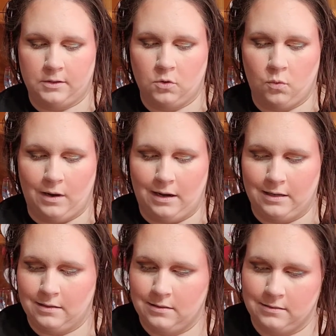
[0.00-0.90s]

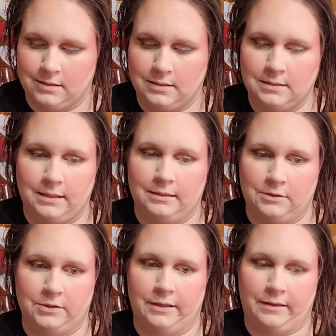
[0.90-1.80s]
Quad. This is like
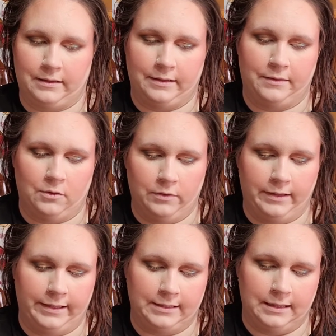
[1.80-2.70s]
literally I think like the only
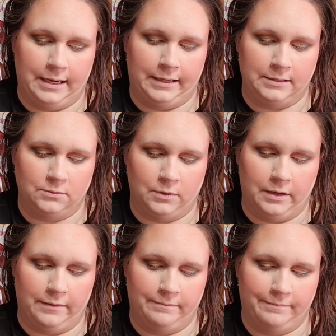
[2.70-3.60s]
like lightest
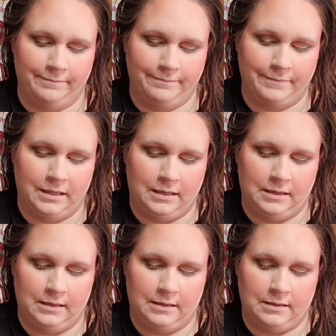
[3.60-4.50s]
one
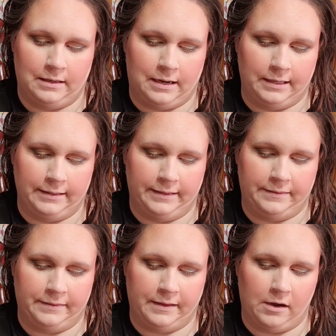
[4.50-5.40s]
highlight
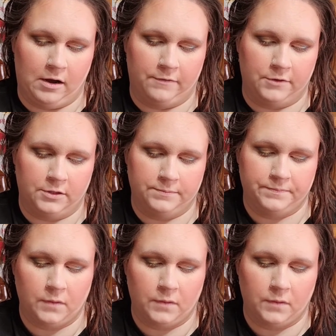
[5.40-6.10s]
that they offer.